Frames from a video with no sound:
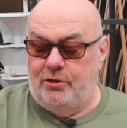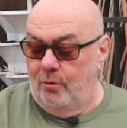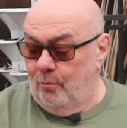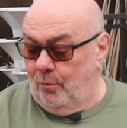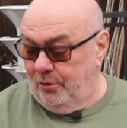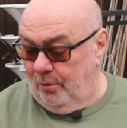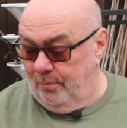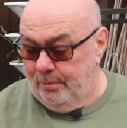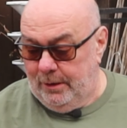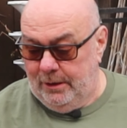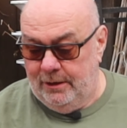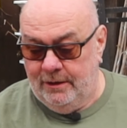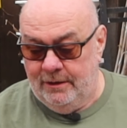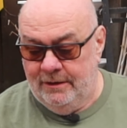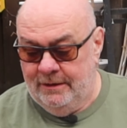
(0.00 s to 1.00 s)
done one on
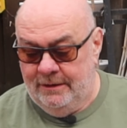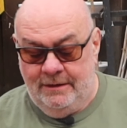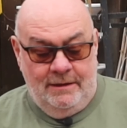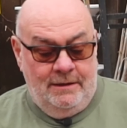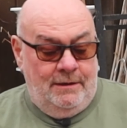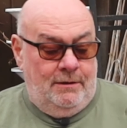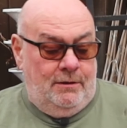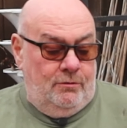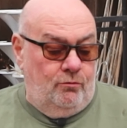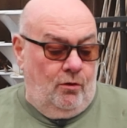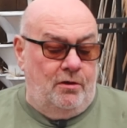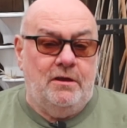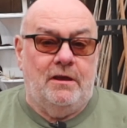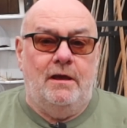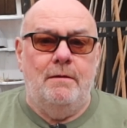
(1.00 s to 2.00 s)
me.
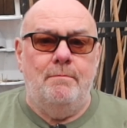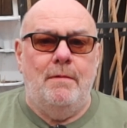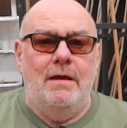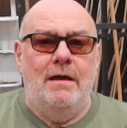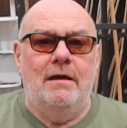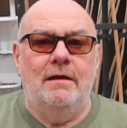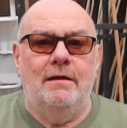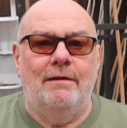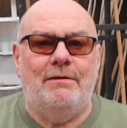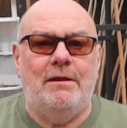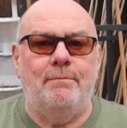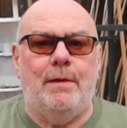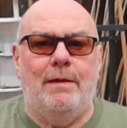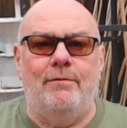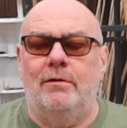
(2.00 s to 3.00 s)
Right, I've had
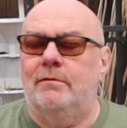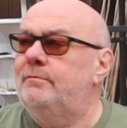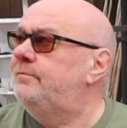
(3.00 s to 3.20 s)
a bit...